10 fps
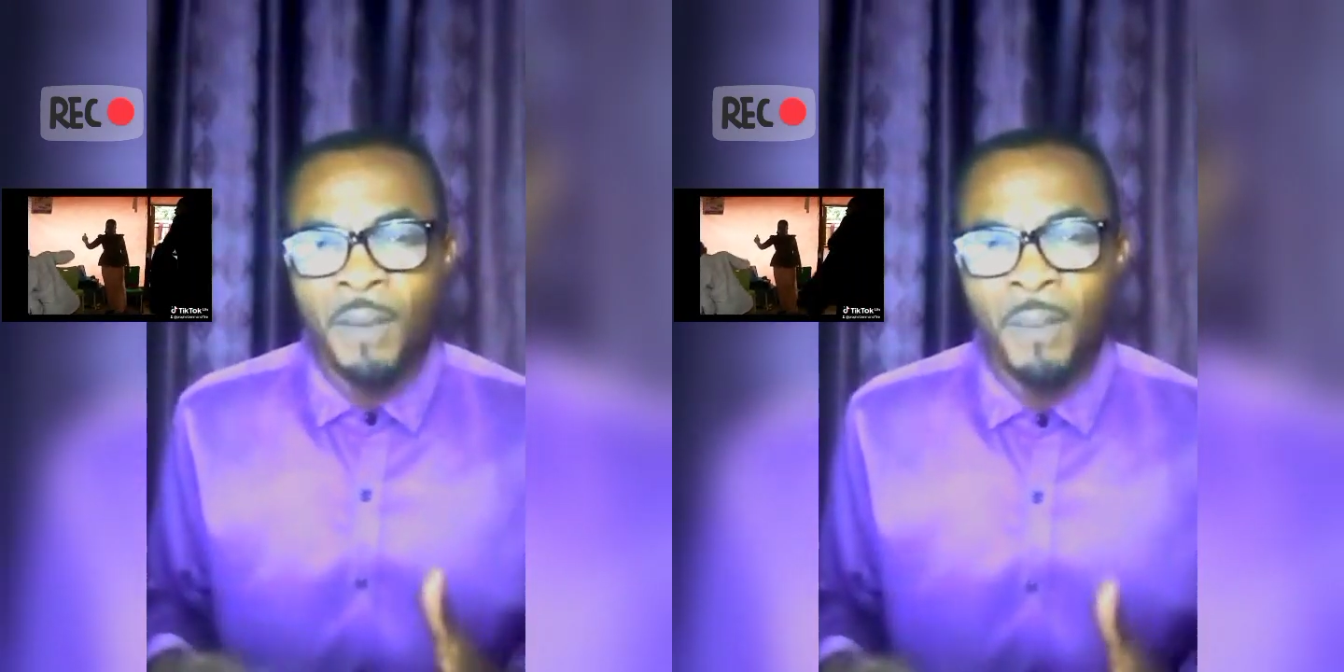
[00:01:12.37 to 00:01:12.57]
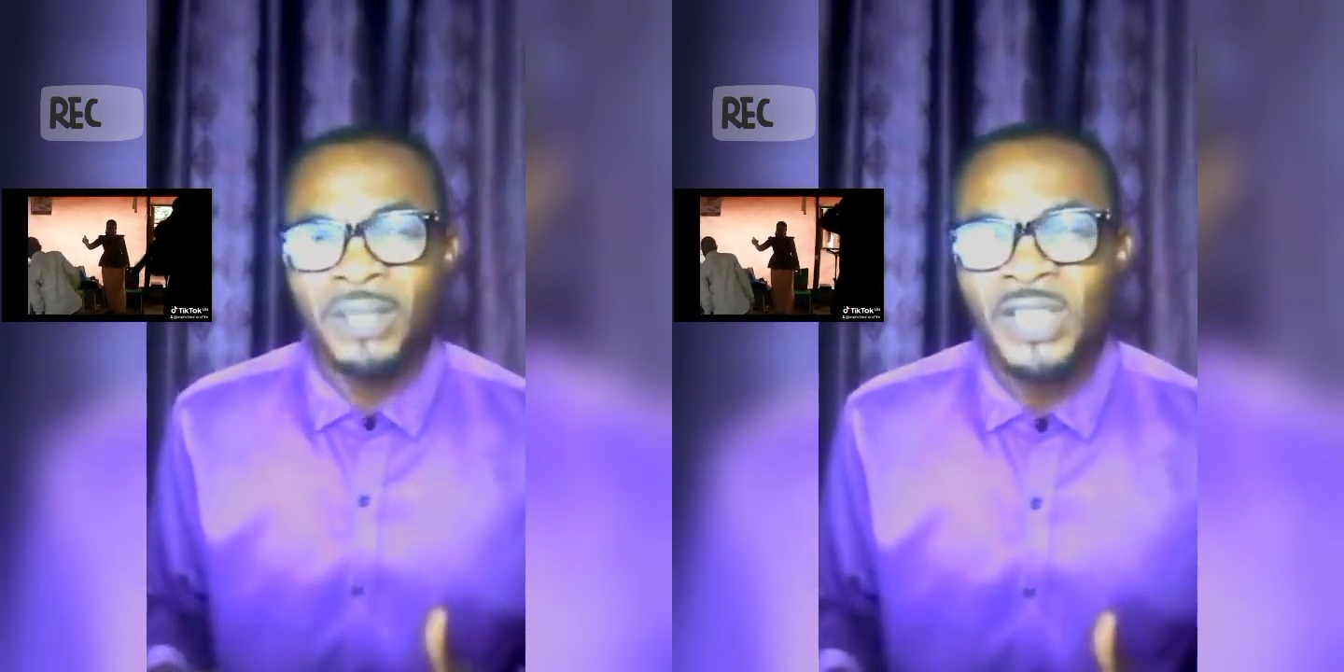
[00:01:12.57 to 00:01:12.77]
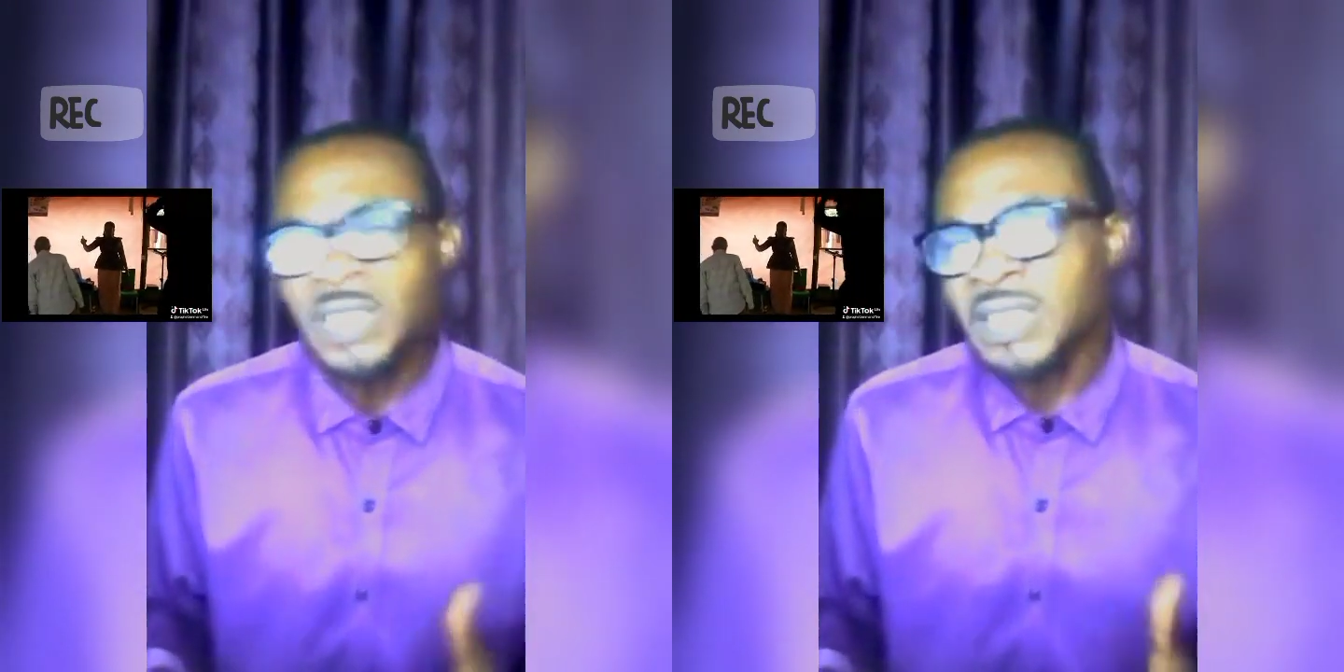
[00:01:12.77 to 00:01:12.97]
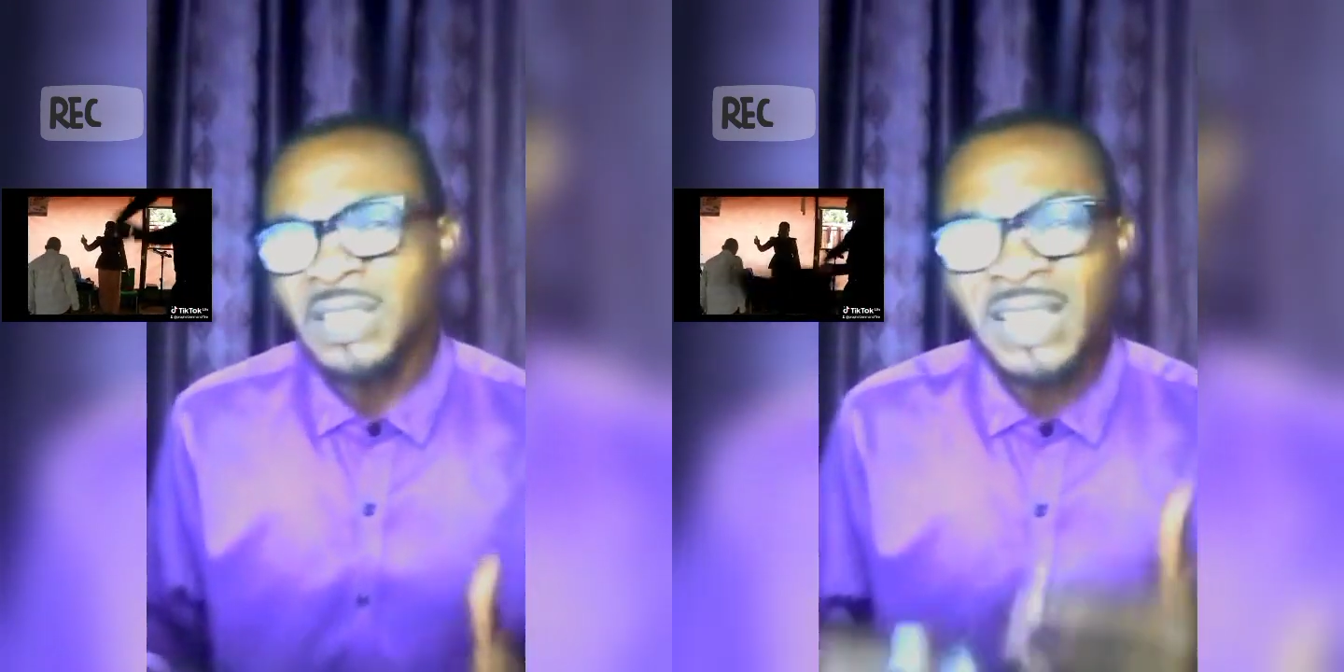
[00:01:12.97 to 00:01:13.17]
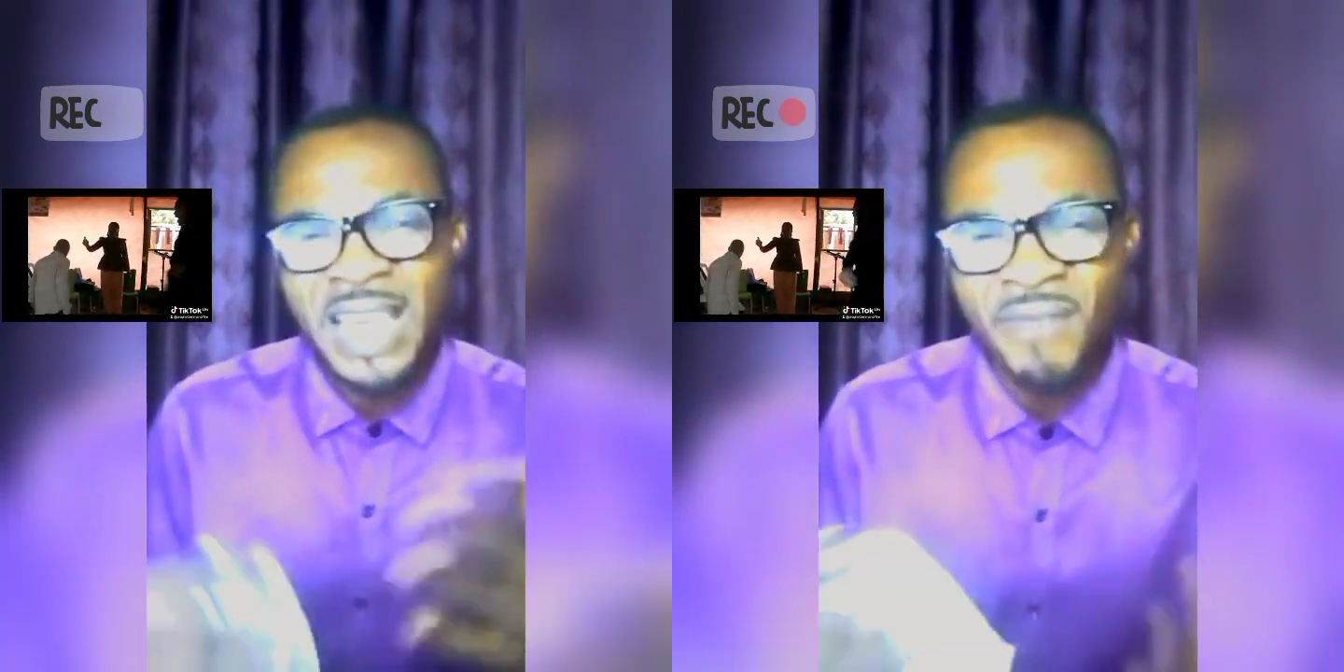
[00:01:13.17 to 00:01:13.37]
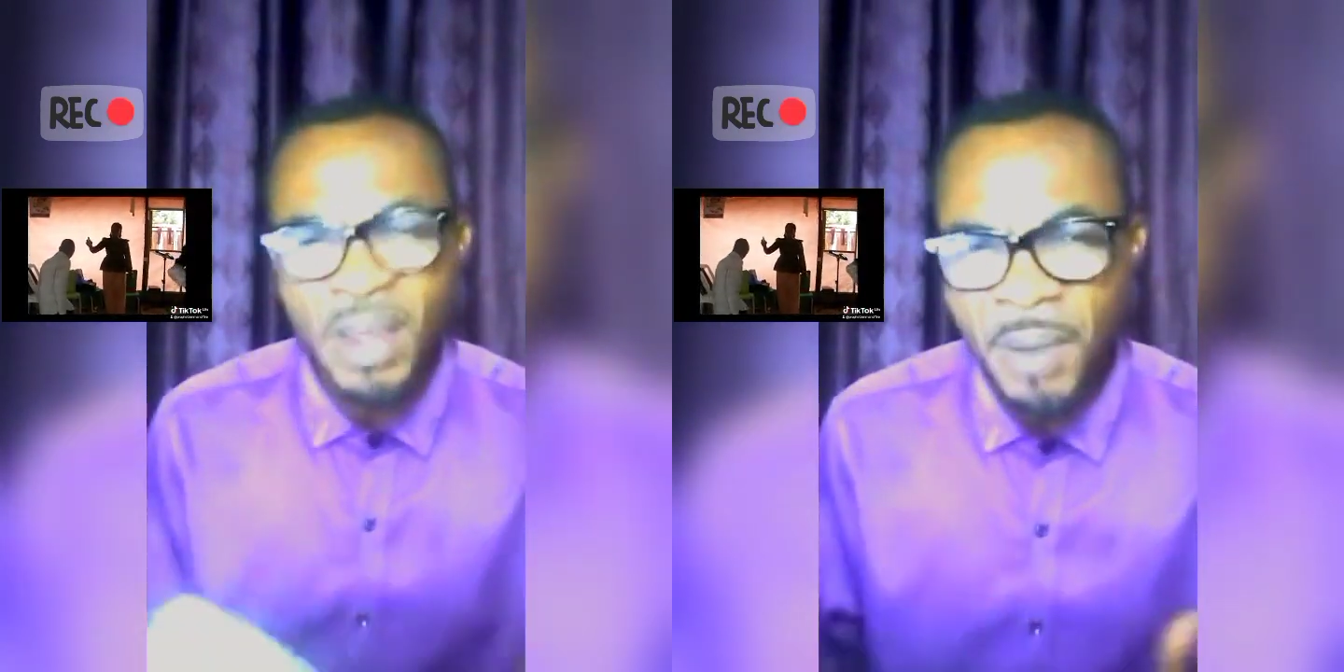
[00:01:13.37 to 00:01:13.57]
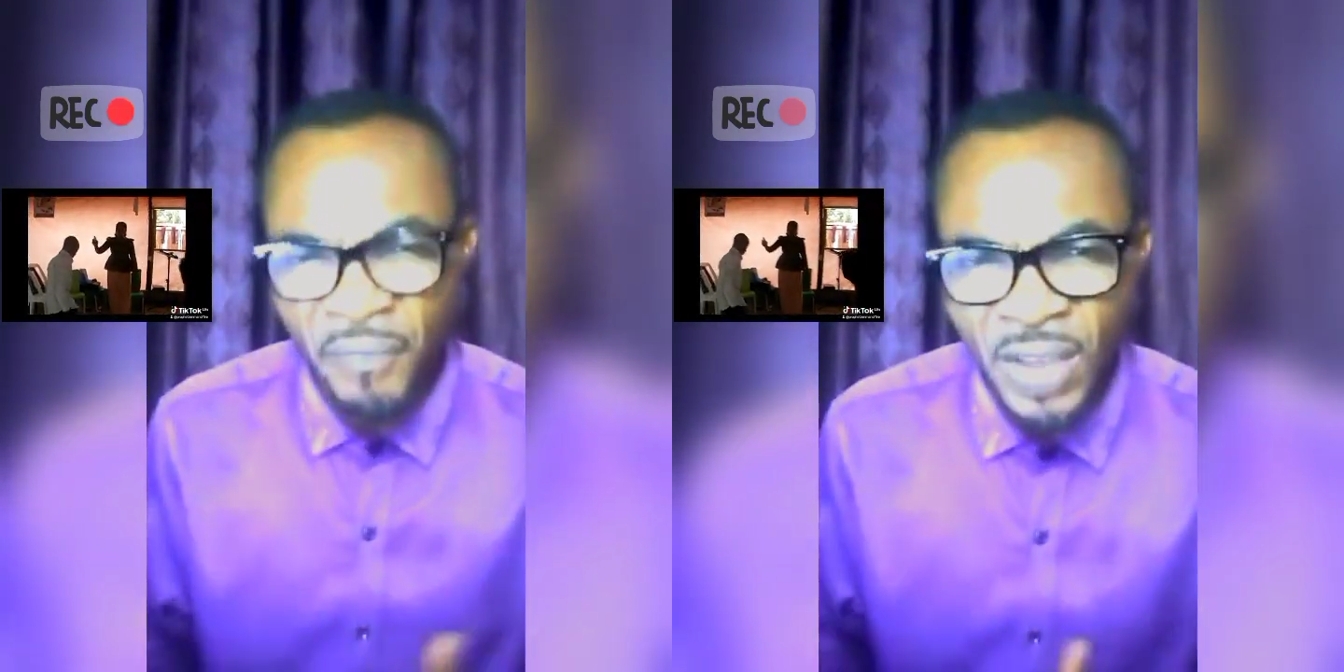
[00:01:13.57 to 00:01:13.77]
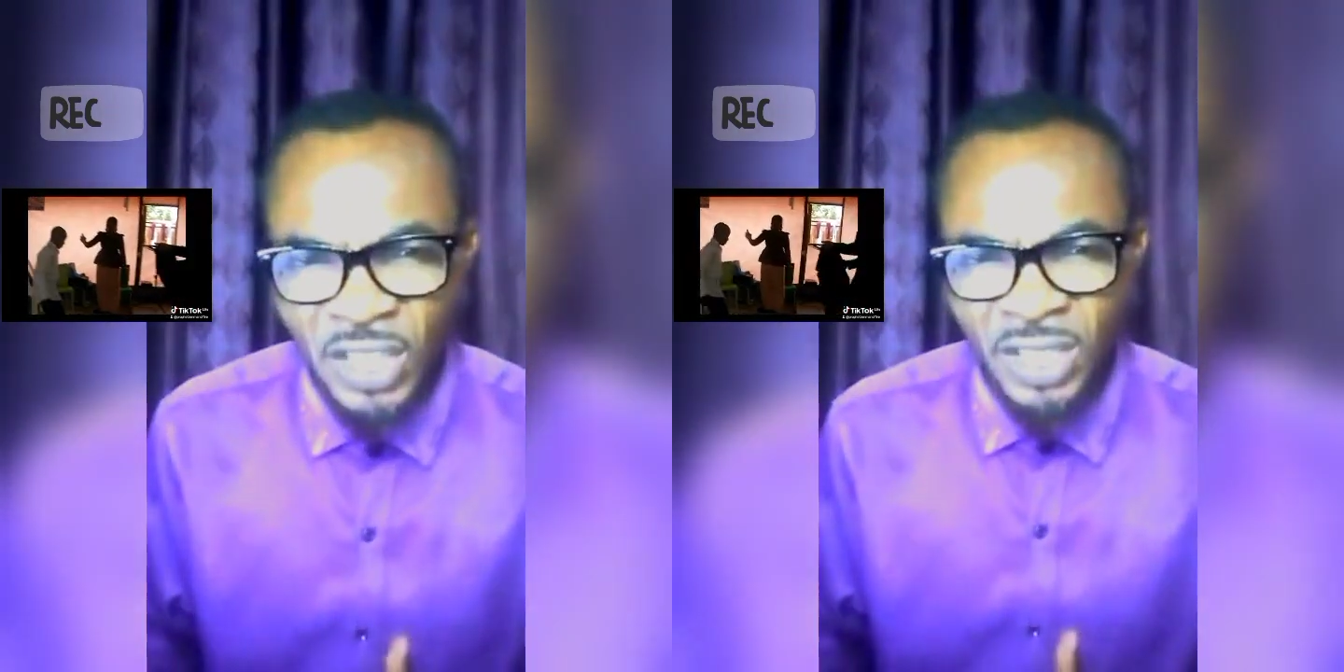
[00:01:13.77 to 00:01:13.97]
But Jesus didn't give him a
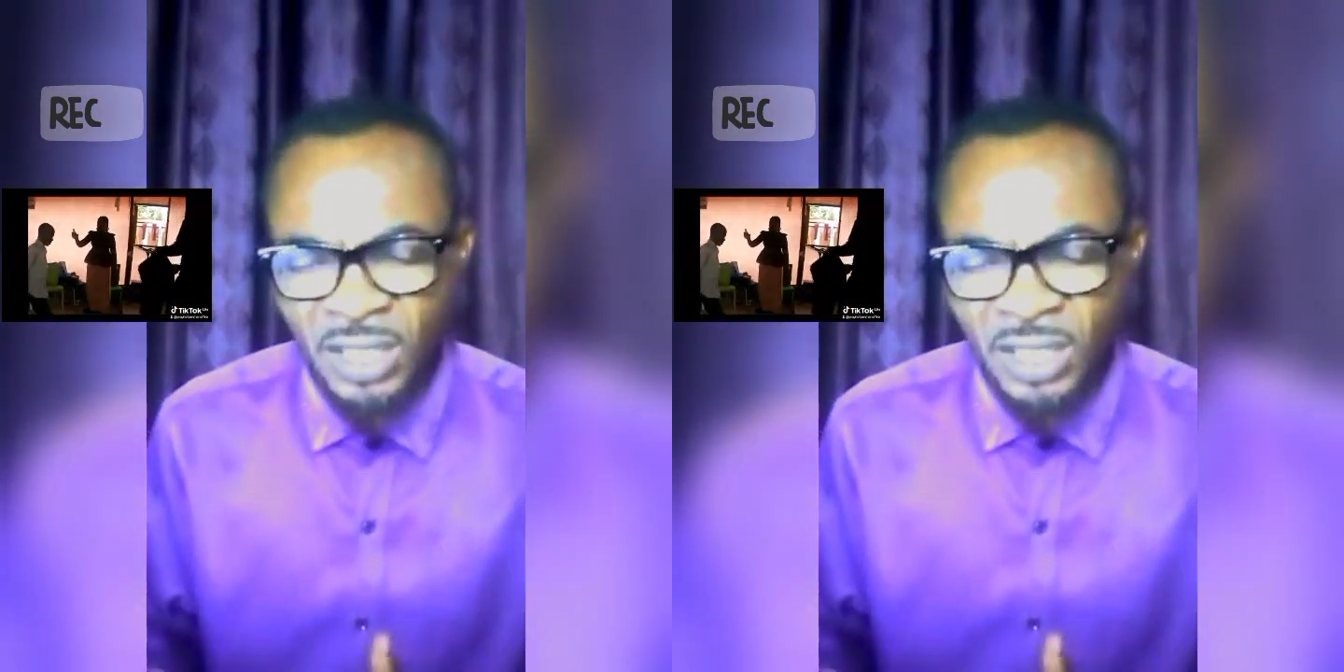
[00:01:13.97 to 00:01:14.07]
fish.